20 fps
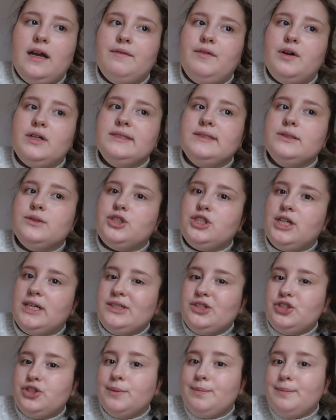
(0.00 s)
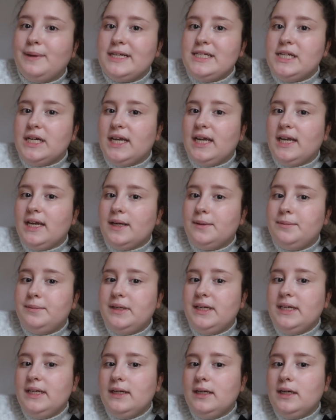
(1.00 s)
I've also changed up my diet
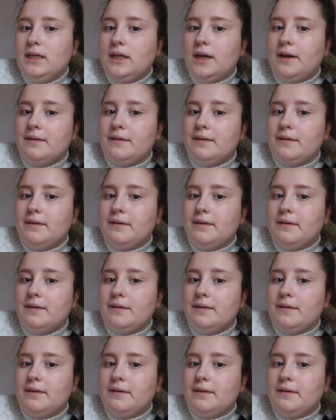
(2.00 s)
completely.